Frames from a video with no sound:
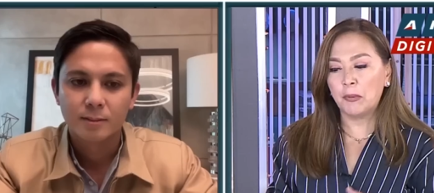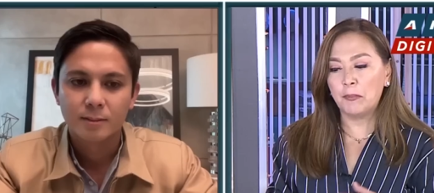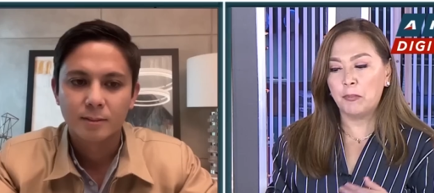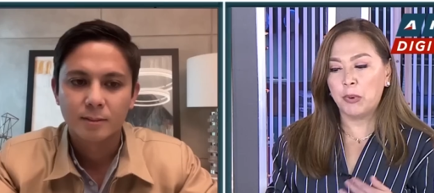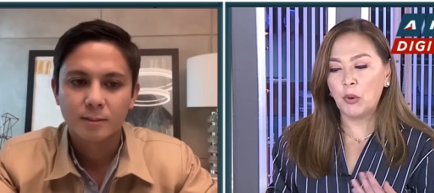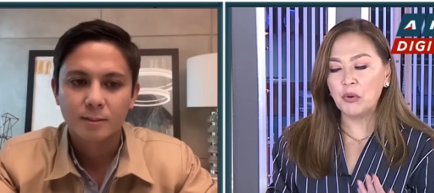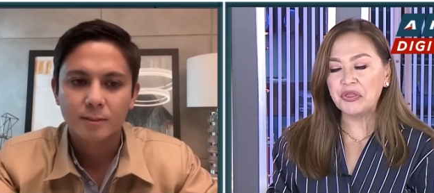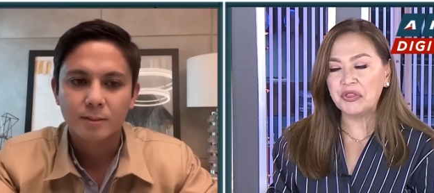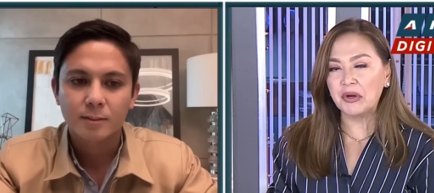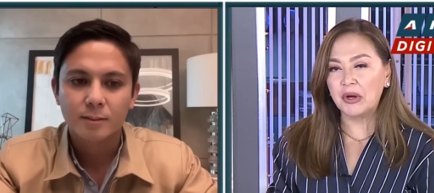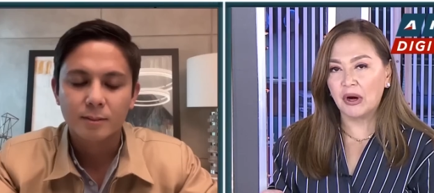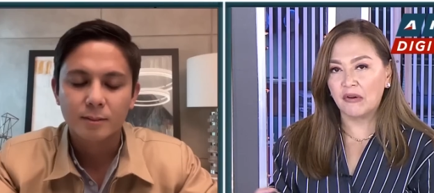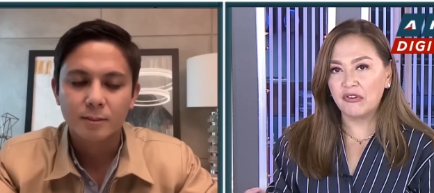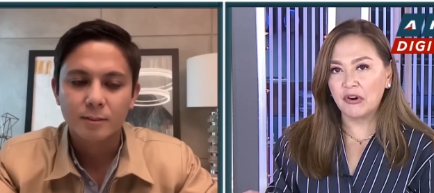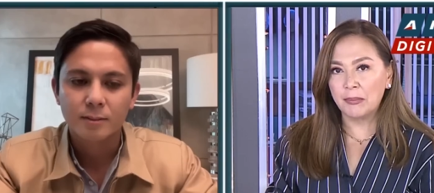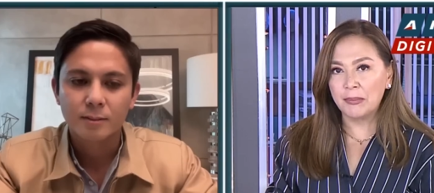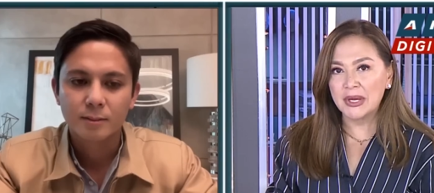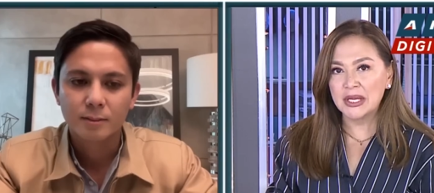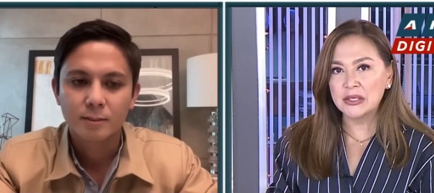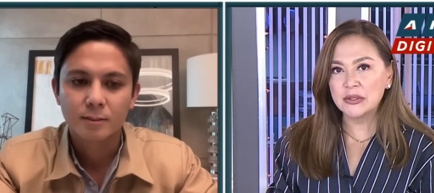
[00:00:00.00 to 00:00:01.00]
Speaker 1: both
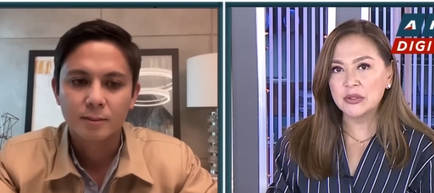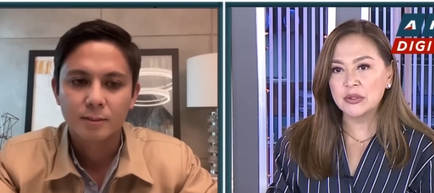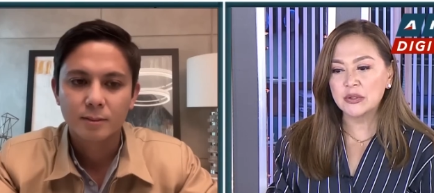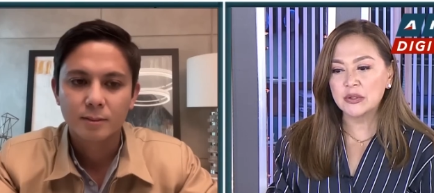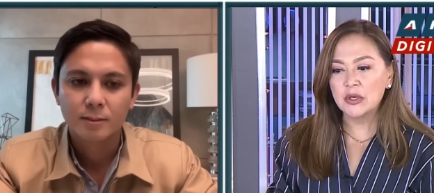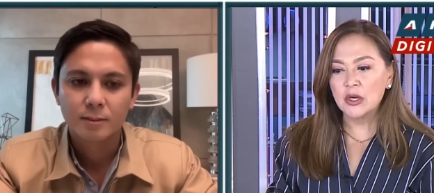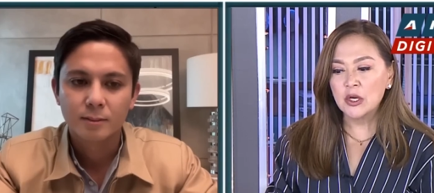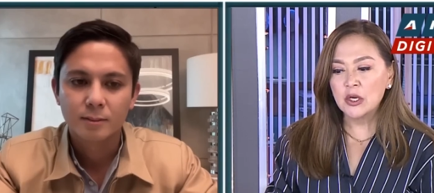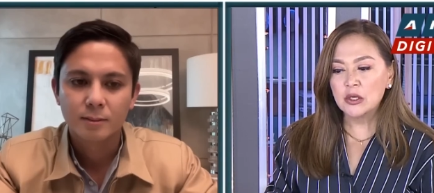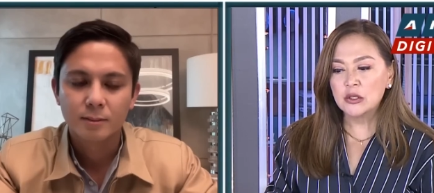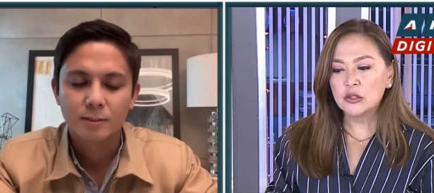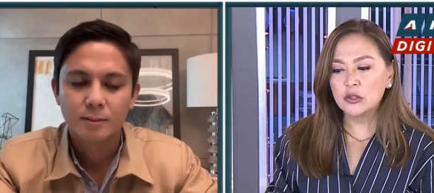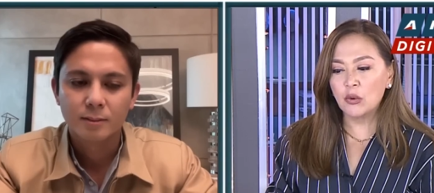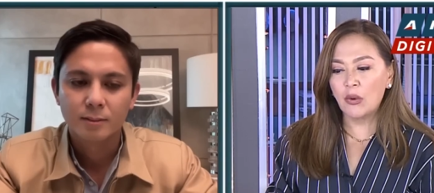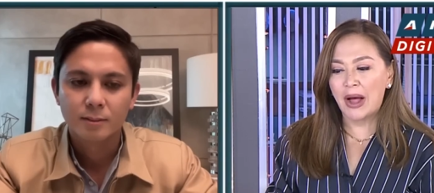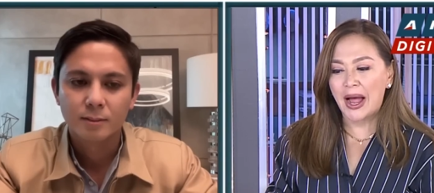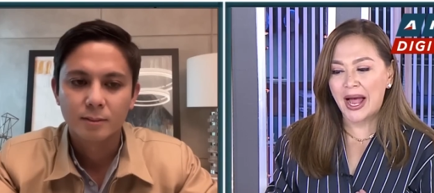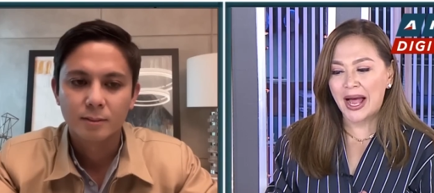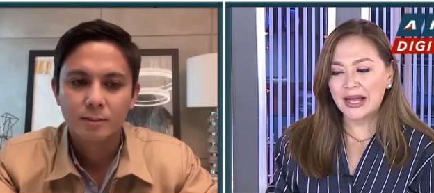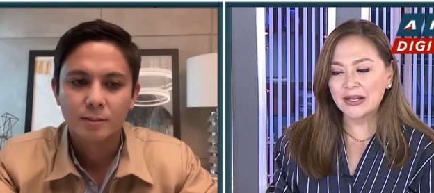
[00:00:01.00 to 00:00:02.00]
governments
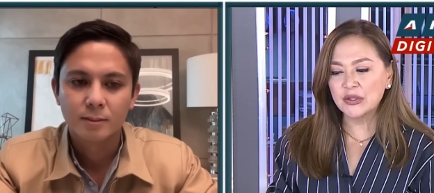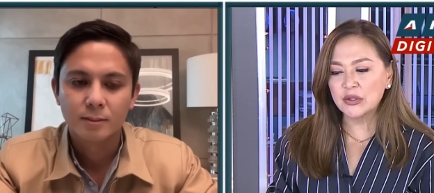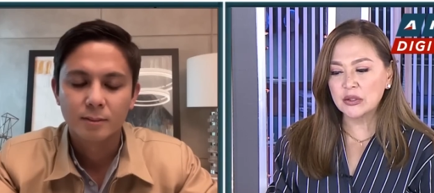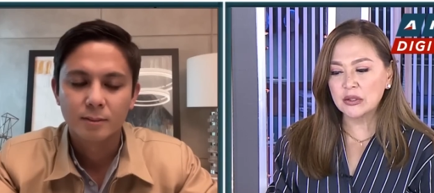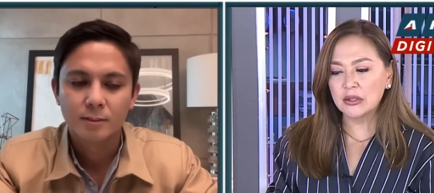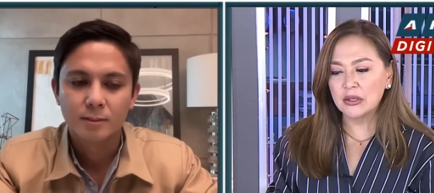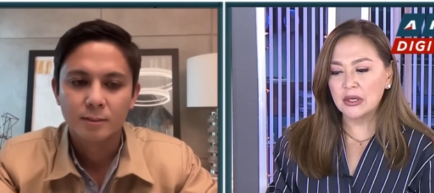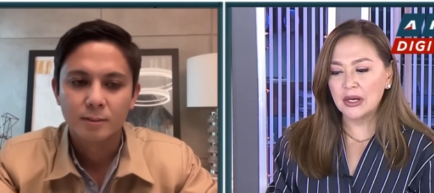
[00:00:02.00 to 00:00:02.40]
to ask